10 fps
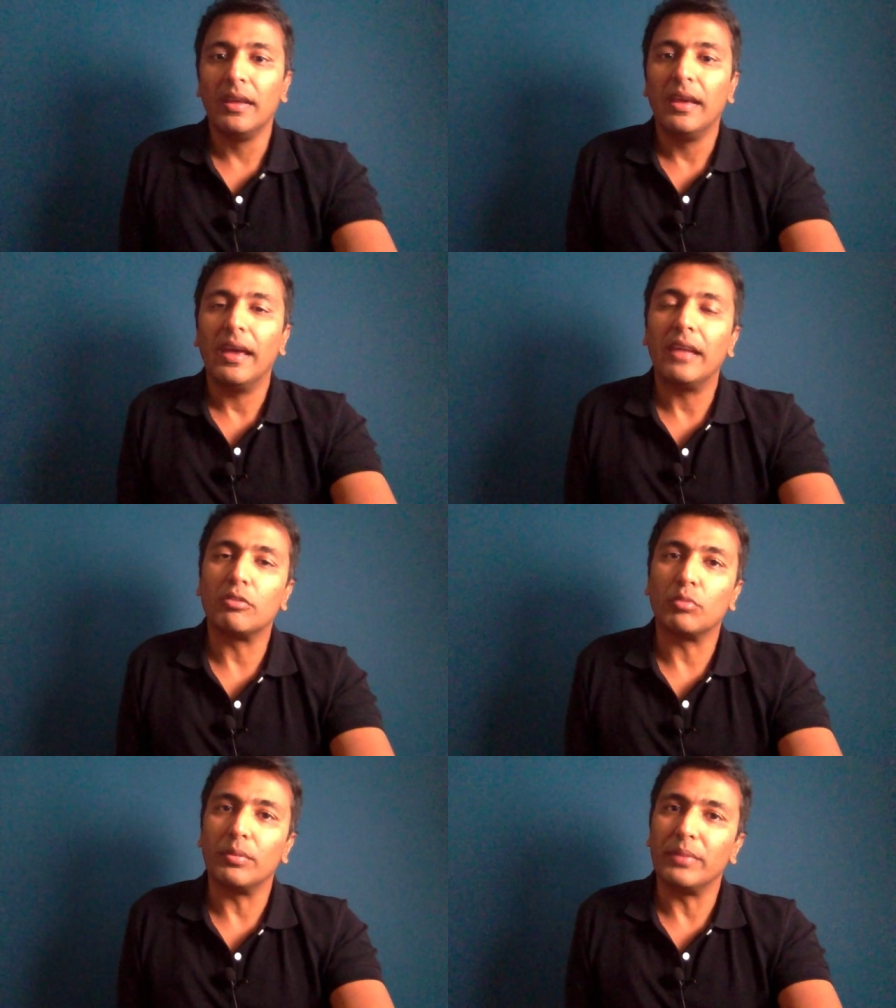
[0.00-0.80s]
and
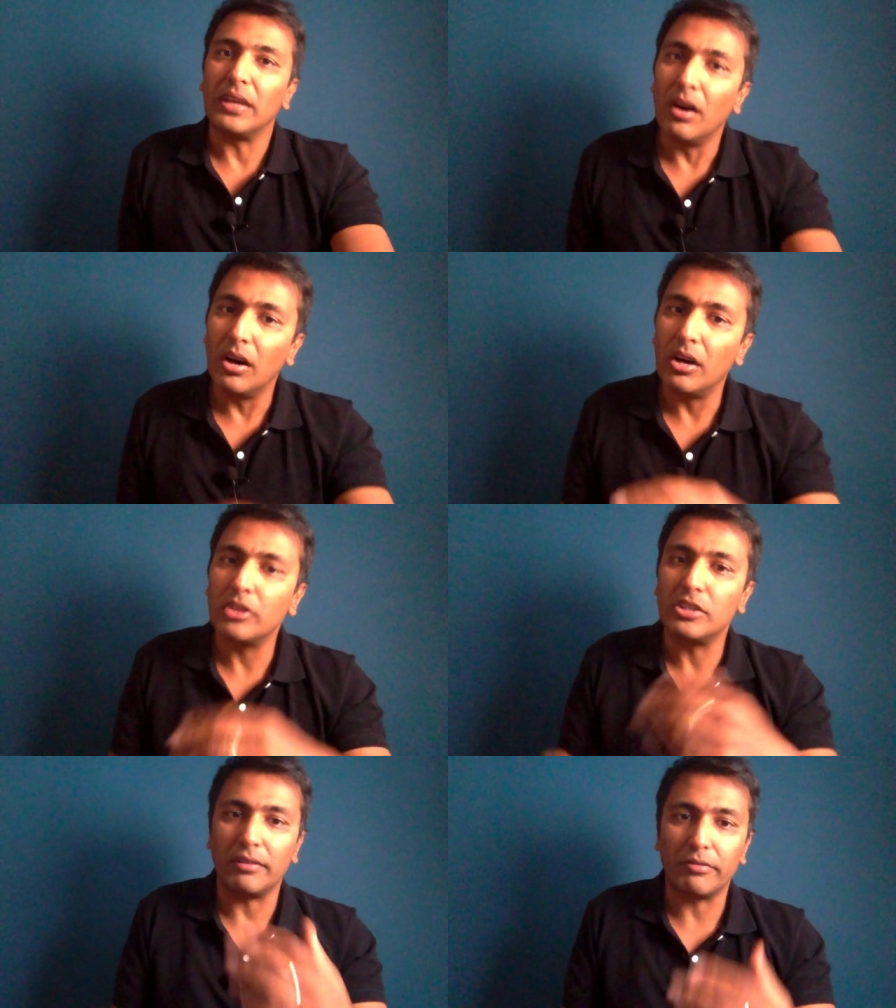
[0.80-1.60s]
it will be hard
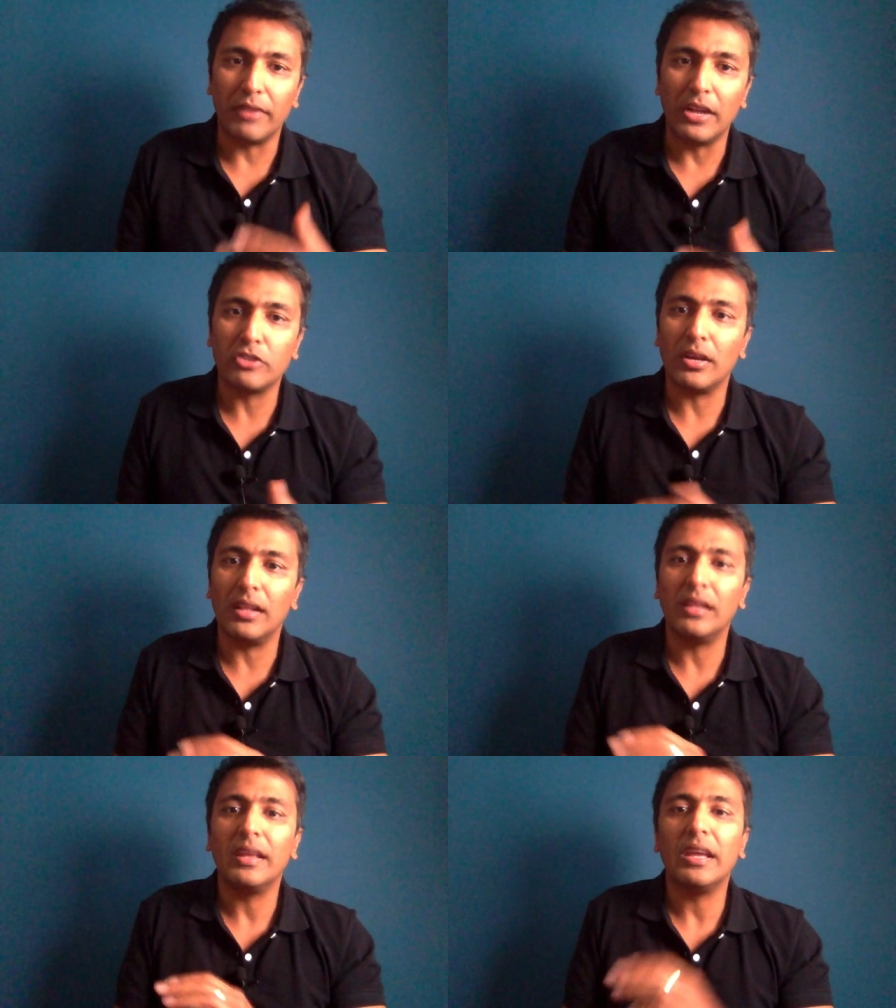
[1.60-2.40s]
yet
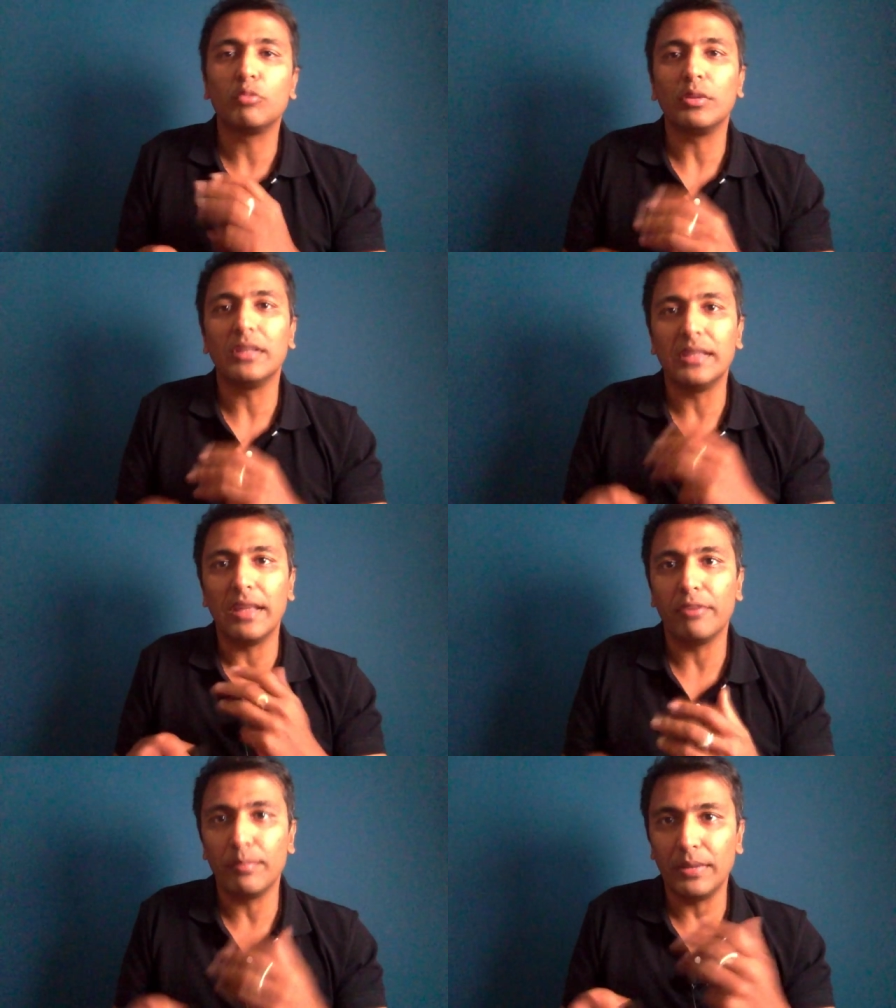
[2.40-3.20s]
fragile. It will
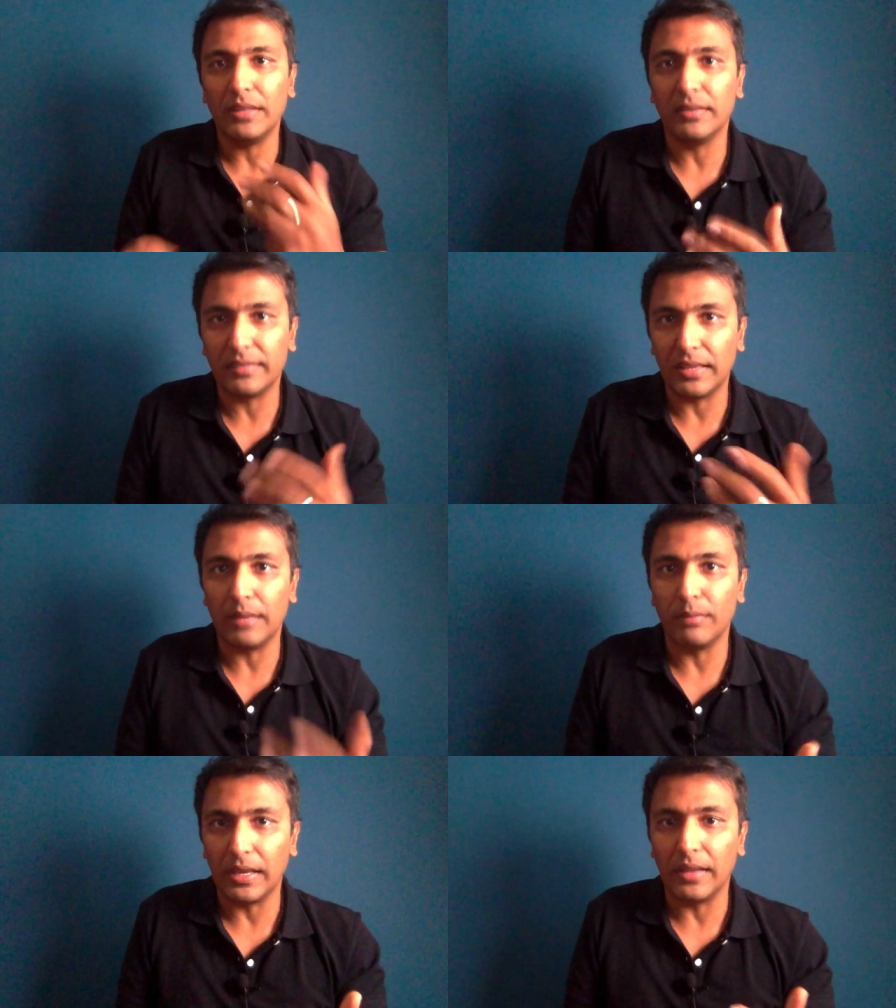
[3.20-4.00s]
never be the
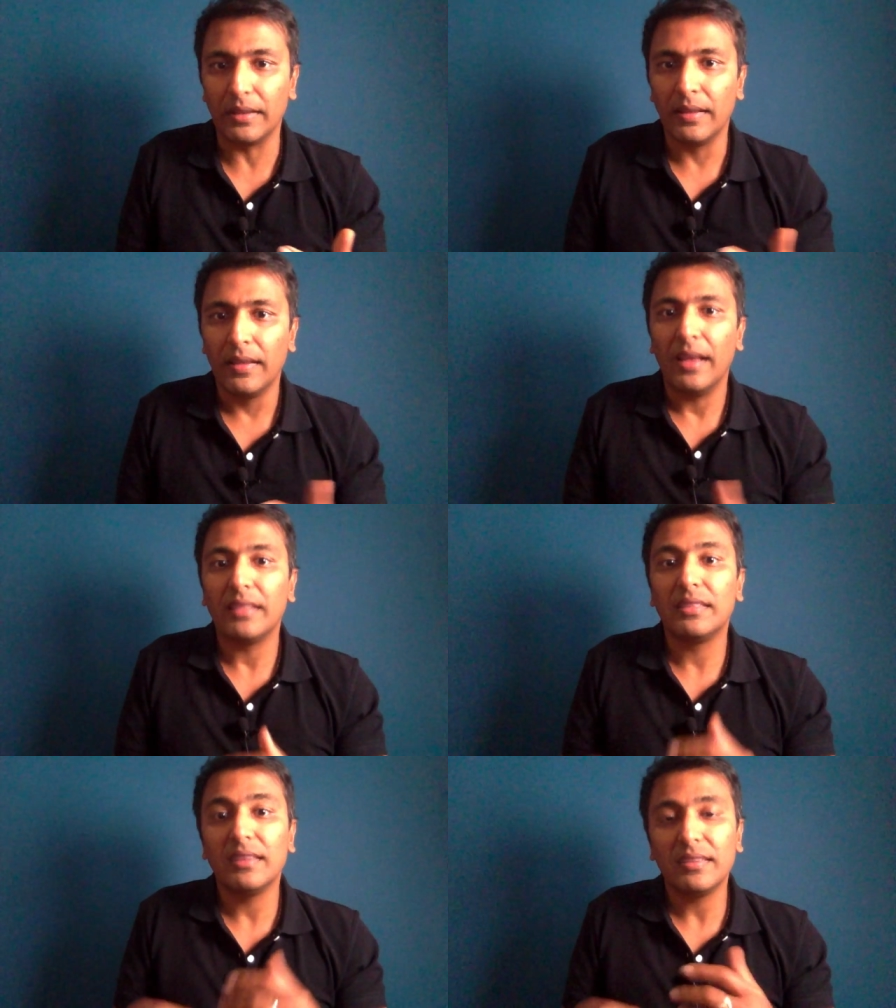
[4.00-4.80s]
same again.
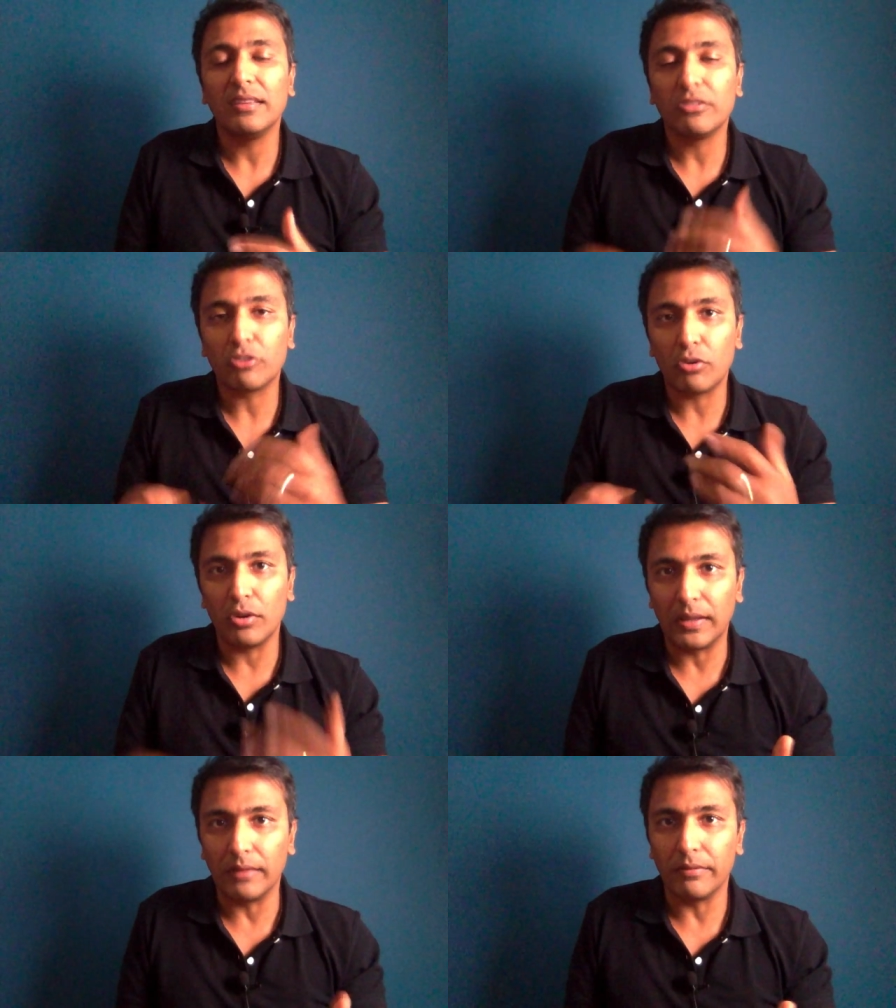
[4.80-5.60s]
And this is
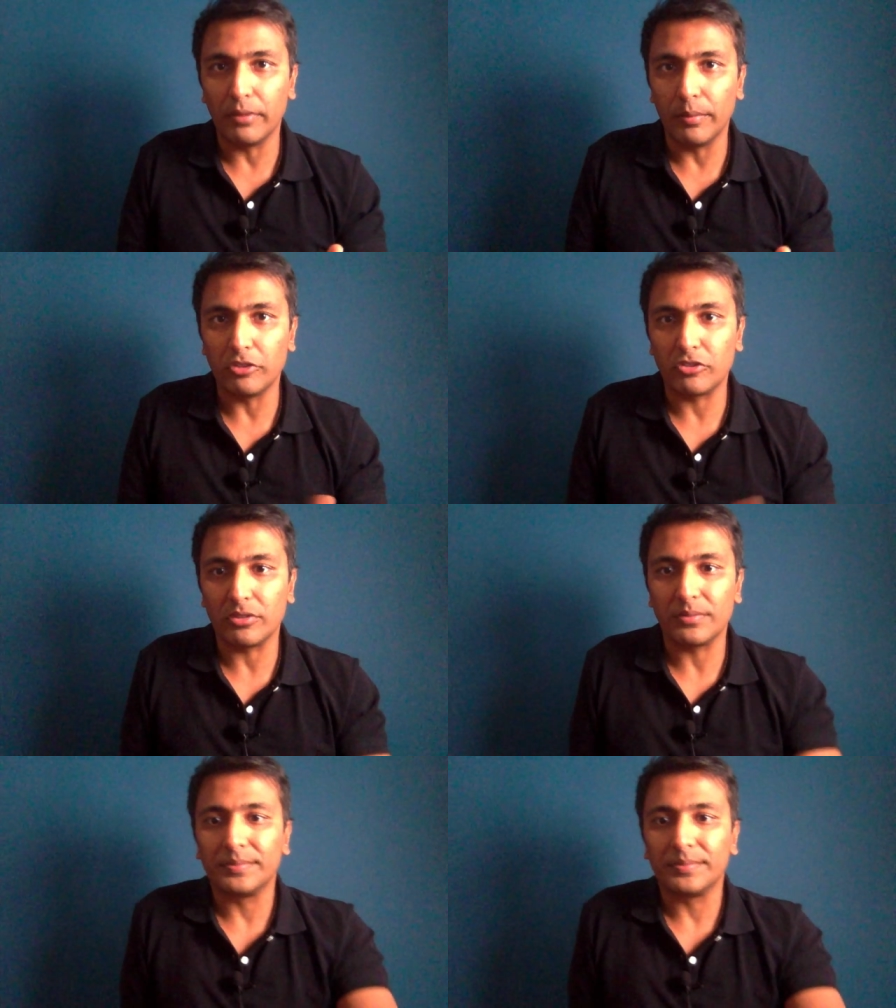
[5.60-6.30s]
chronic inflammation.